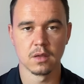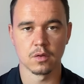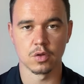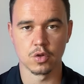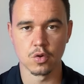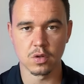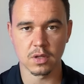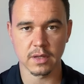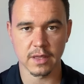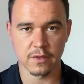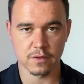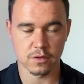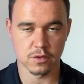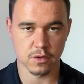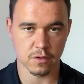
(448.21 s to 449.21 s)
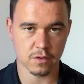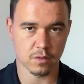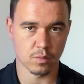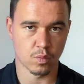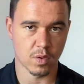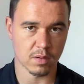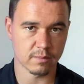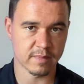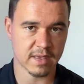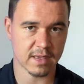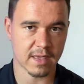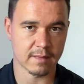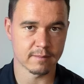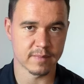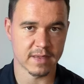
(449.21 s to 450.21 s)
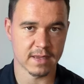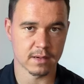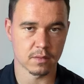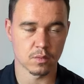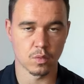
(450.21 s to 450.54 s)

Google is just one big campaign.